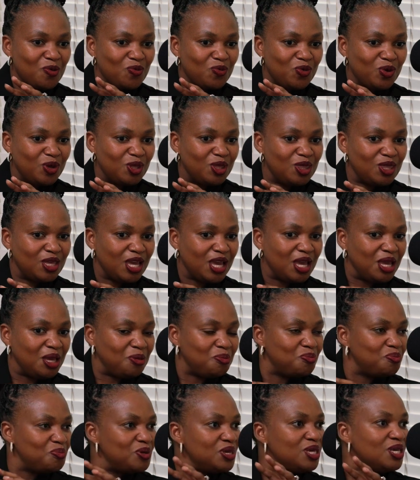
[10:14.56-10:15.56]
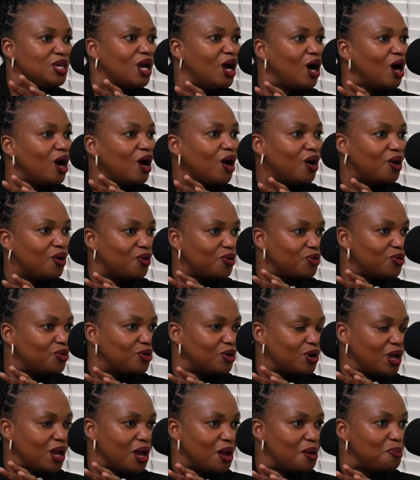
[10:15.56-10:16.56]
with a PR
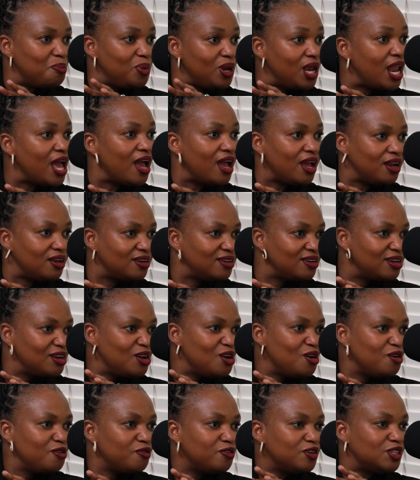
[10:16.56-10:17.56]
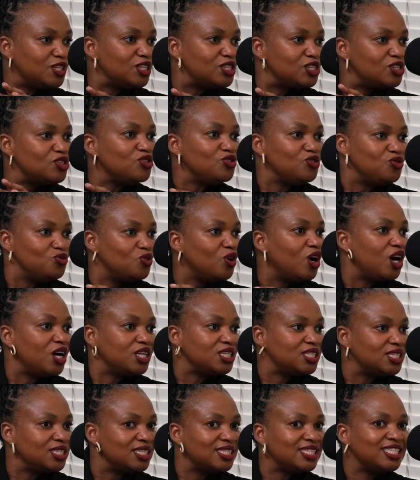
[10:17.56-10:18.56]
plan for this new
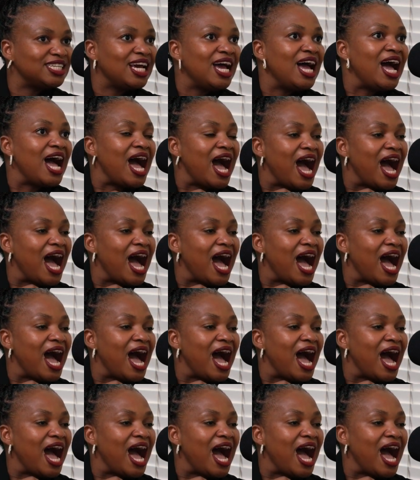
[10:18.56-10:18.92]
artist.